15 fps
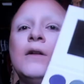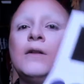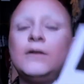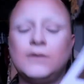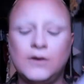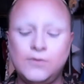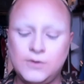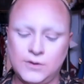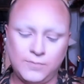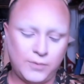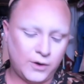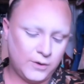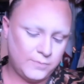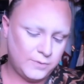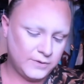Let's go with the
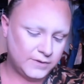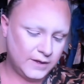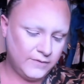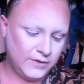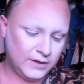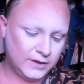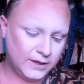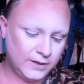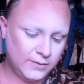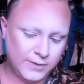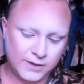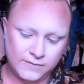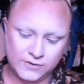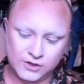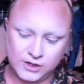purples. They have a little
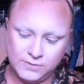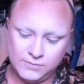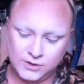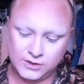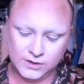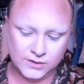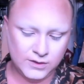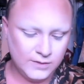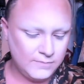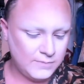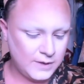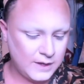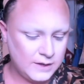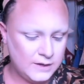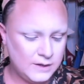bit of shimmer to them,
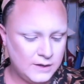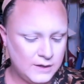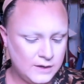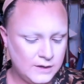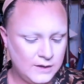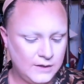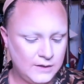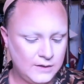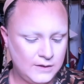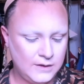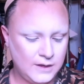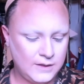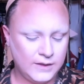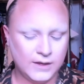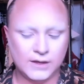but
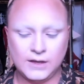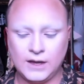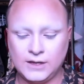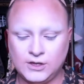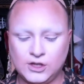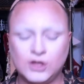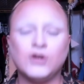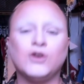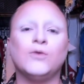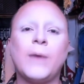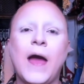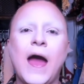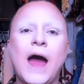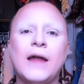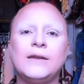nothing like too
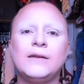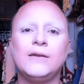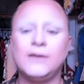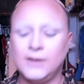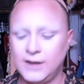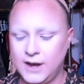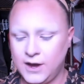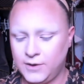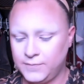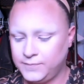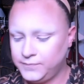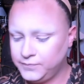bad, you know?